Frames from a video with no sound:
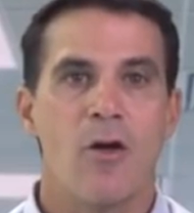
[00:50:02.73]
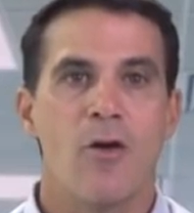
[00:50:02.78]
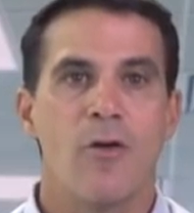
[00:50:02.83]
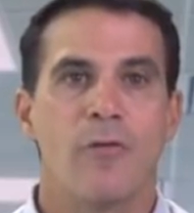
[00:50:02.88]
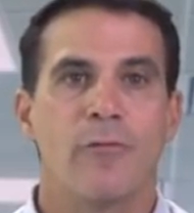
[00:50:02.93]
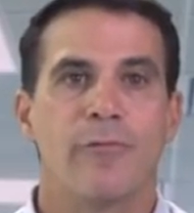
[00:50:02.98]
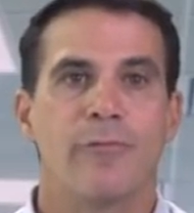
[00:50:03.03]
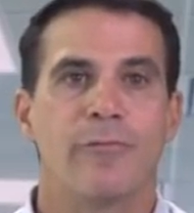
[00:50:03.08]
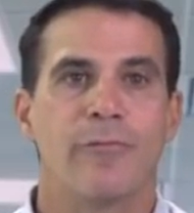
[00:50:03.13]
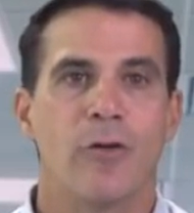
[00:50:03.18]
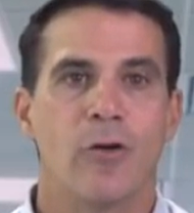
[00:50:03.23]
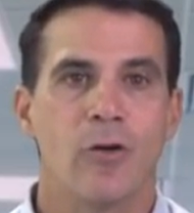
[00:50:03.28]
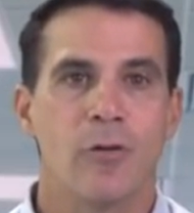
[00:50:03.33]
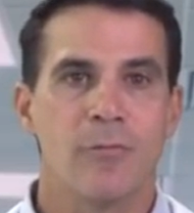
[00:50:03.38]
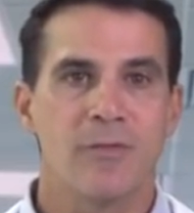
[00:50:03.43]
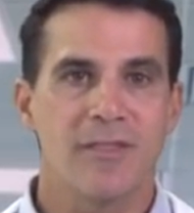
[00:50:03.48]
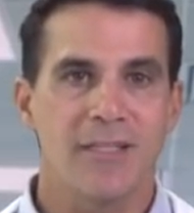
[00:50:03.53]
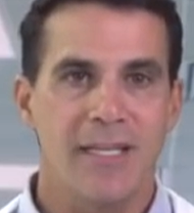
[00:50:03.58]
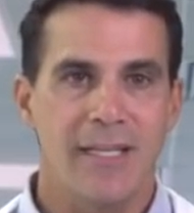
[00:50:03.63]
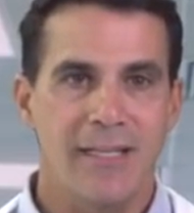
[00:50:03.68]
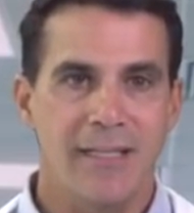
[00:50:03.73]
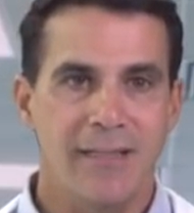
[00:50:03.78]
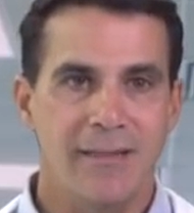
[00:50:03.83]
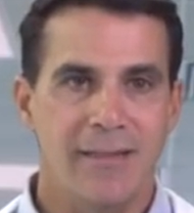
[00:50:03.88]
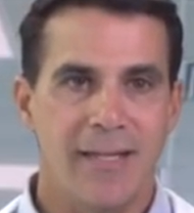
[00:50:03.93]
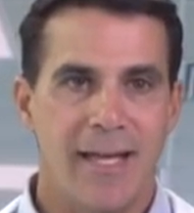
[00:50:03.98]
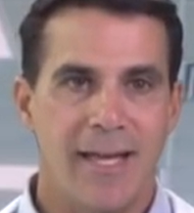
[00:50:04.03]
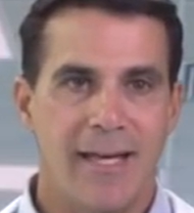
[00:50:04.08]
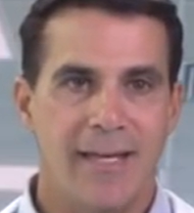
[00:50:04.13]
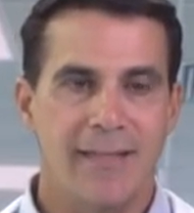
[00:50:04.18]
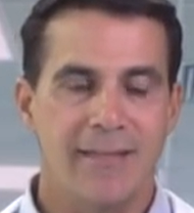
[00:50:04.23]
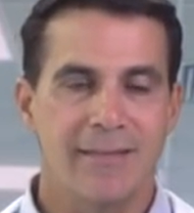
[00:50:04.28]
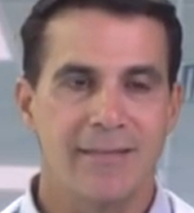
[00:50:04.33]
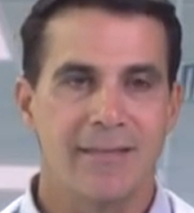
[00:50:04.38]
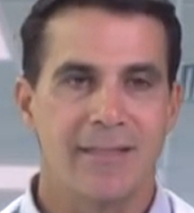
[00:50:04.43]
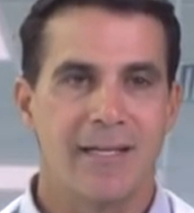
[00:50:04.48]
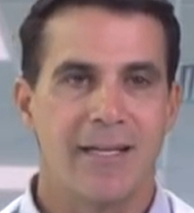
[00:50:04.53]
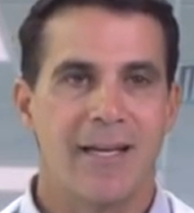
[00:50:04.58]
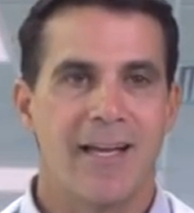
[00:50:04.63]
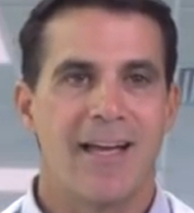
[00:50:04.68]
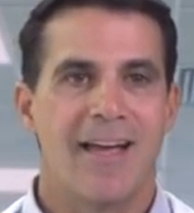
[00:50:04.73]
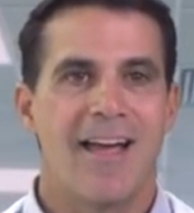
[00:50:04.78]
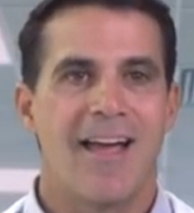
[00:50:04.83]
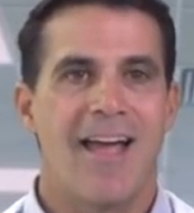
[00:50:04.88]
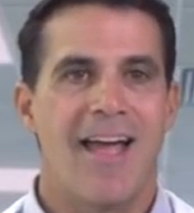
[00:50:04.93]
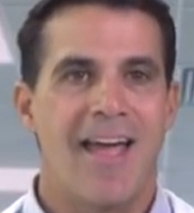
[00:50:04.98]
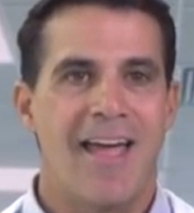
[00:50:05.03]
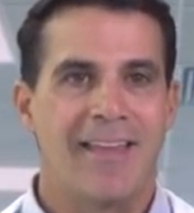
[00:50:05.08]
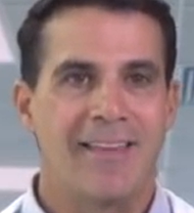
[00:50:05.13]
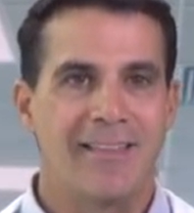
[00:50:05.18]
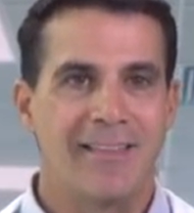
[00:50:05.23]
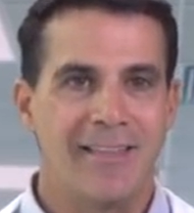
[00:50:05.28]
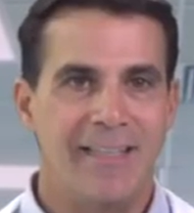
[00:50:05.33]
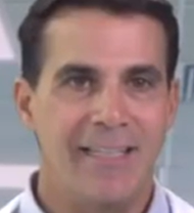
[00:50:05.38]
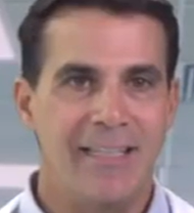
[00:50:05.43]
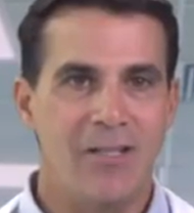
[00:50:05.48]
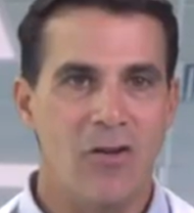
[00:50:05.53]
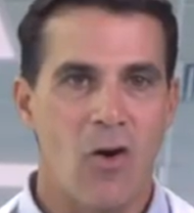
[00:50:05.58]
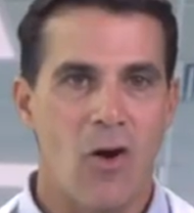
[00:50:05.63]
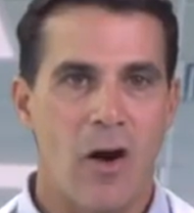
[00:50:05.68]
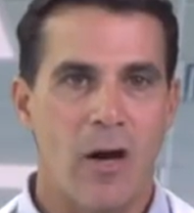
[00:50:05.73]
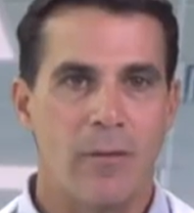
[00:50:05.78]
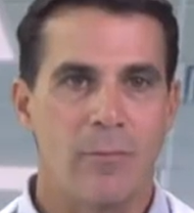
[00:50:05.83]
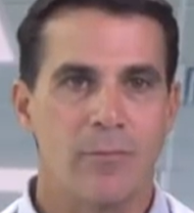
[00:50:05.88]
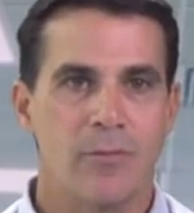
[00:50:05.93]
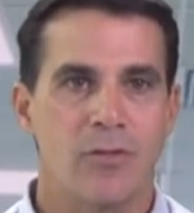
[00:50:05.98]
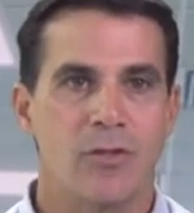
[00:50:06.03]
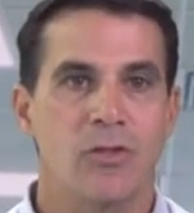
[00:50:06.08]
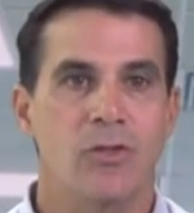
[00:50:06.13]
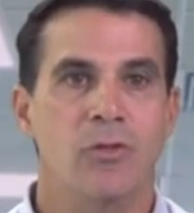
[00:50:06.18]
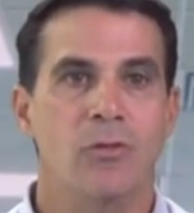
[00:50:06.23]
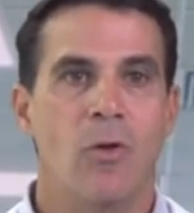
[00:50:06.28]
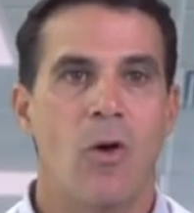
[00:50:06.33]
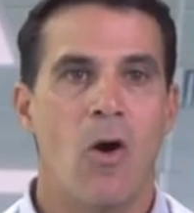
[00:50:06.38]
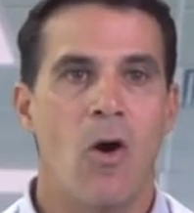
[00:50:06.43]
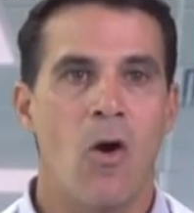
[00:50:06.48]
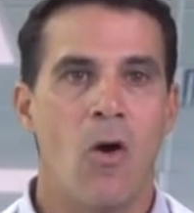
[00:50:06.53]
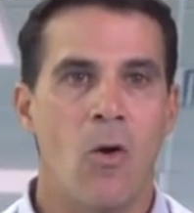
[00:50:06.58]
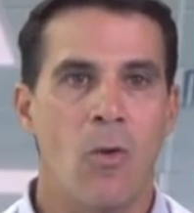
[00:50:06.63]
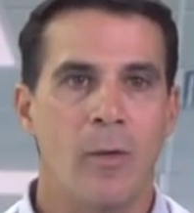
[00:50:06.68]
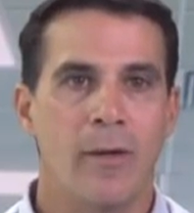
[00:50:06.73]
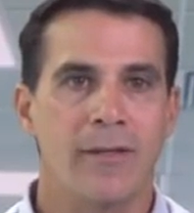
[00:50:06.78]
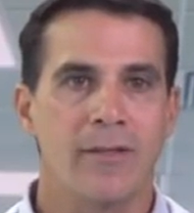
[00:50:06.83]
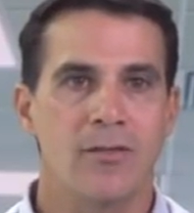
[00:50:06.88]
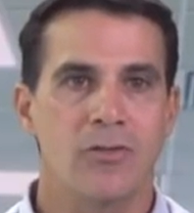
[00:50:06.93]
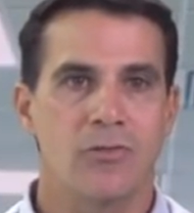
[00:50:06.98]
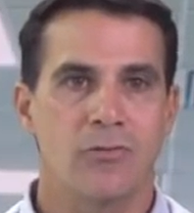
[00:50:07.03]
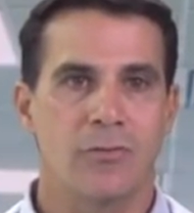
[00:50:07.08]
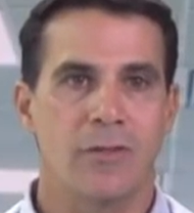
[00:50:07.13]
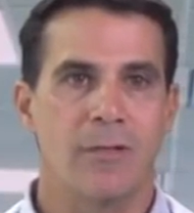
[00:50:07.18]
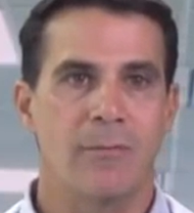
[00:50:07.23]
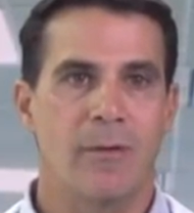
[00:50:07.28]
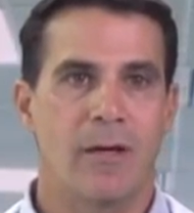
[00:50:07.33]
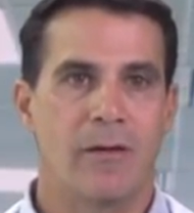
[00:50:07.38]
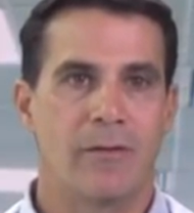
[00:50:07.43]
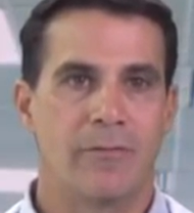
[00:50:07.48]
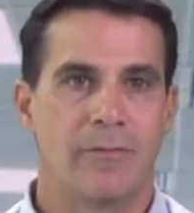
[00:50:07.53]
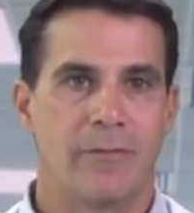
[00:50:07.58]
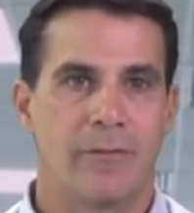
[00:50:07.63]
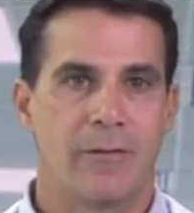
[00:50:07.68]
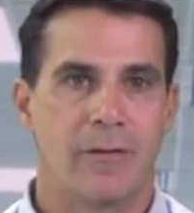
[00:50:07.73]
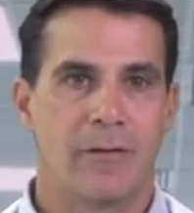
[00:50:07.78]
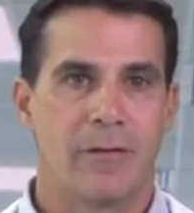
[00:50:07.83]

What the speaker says: firm skinny legs, and lean arms you always dream of.